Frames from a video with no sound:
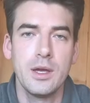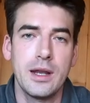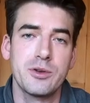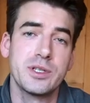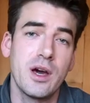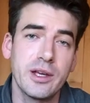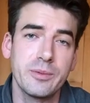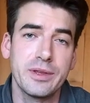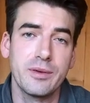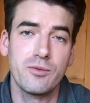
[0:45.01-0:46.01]
Now starting
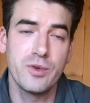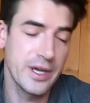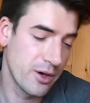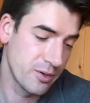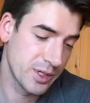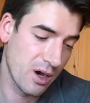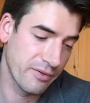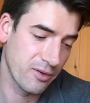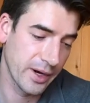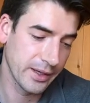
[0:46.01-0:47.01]
with Rio's
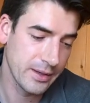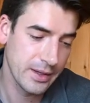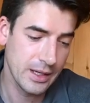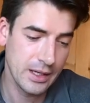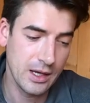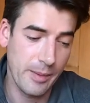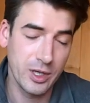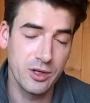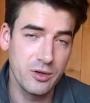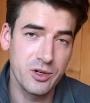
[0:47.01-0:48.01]
offering, I'm a
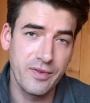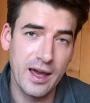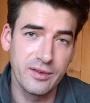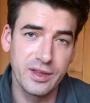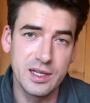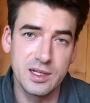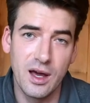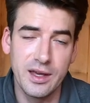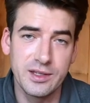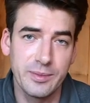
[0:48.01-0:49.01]
huge fan of these
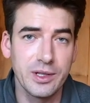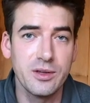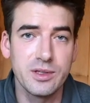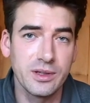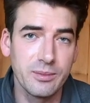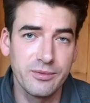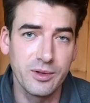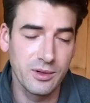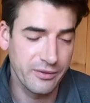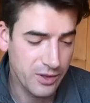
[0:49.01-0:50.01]
lines. I've been using them
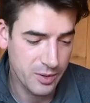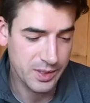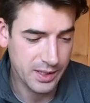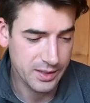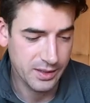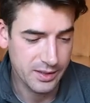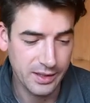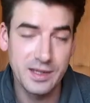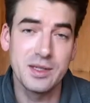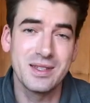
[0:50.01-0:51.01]
for a few seasons,
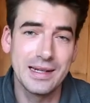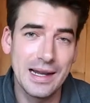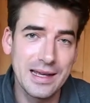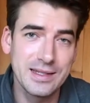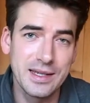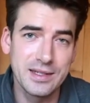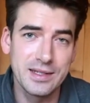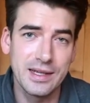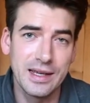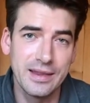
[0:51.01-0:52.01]
and this is the
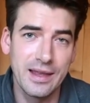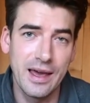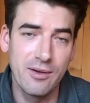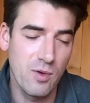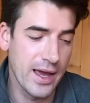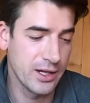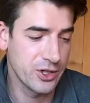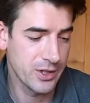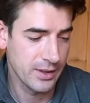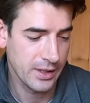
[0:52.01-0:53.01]
latest in their
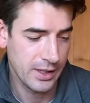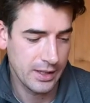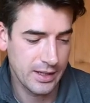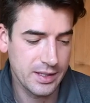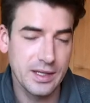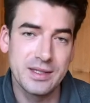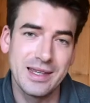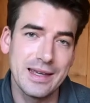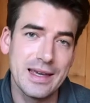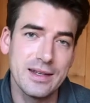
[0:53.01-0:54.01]
range. This is
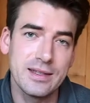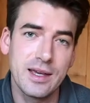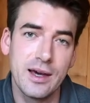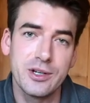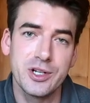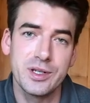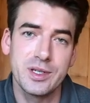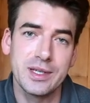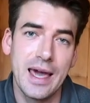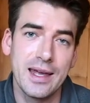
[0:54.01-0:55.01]
the InTouch
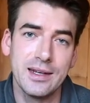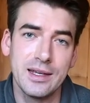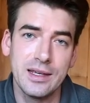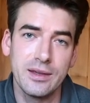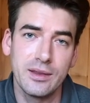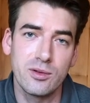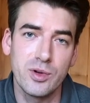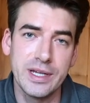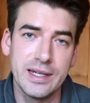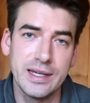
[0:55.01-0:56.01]
Scandi
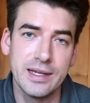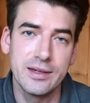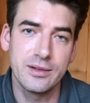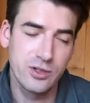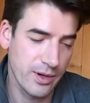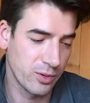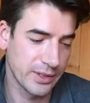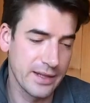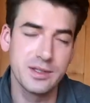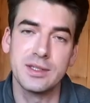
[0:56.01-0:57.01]
three D triple
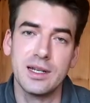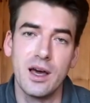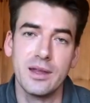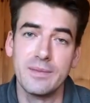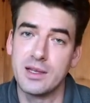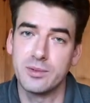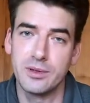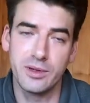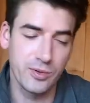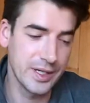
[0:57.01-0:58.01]
density line. That's what
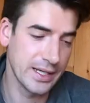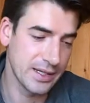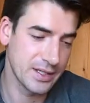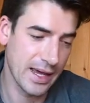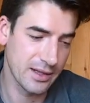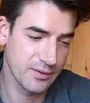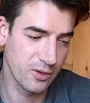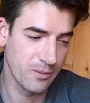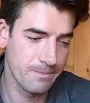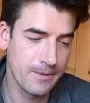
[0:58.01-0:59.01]
the three D stands for.